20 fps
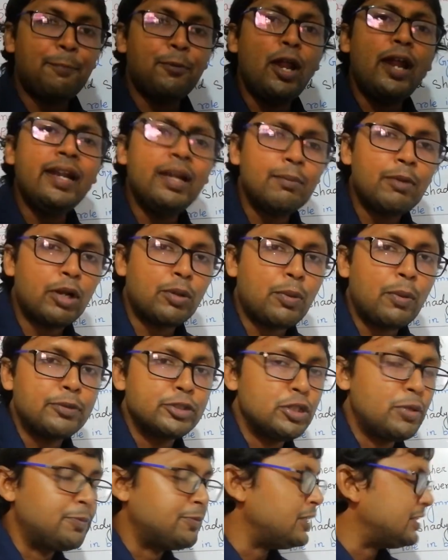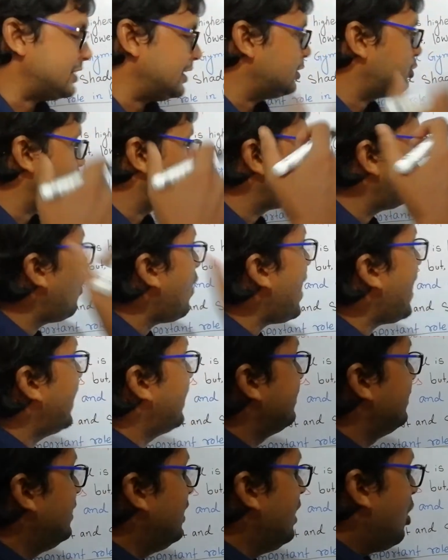number of chromosomes present. So
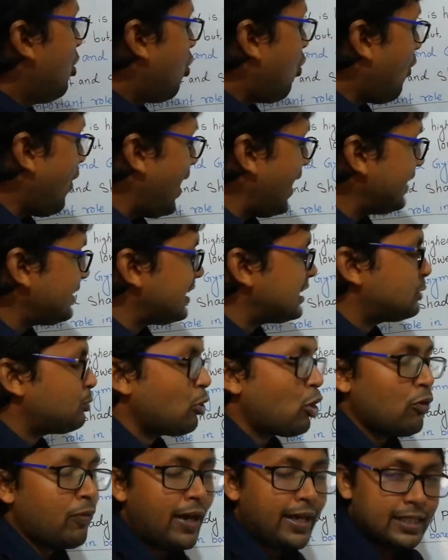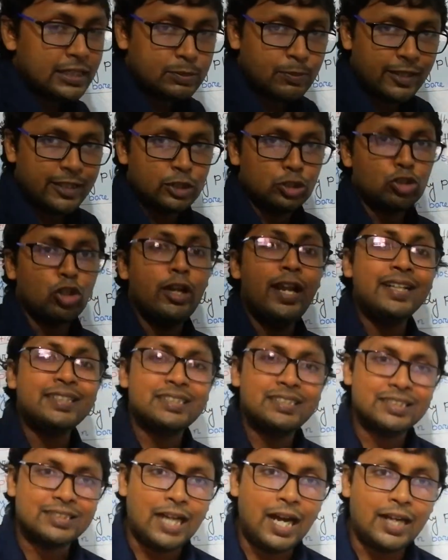where the sporophyte is present. So let's
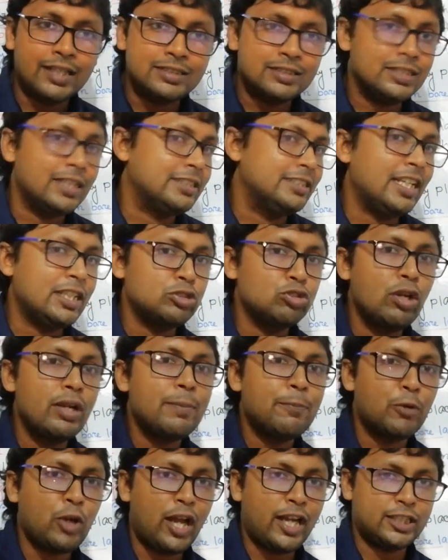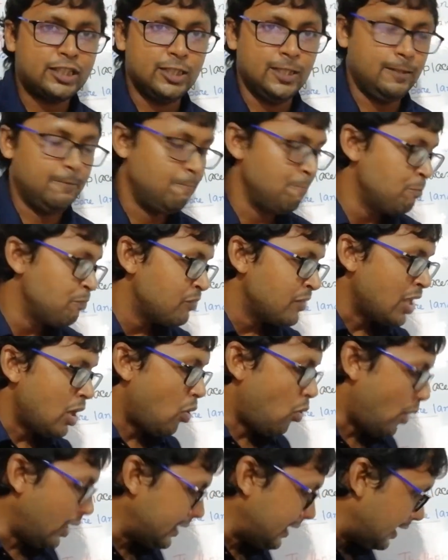start the sexual reproduction.
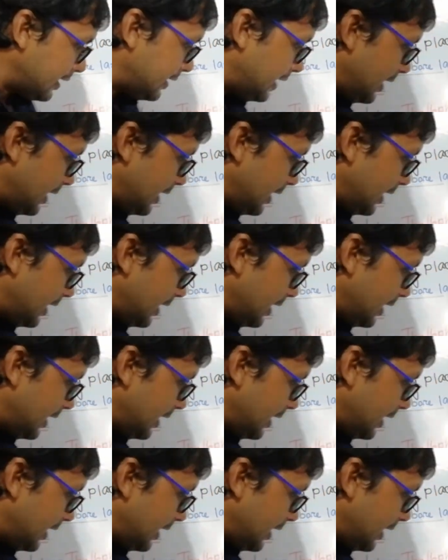What are the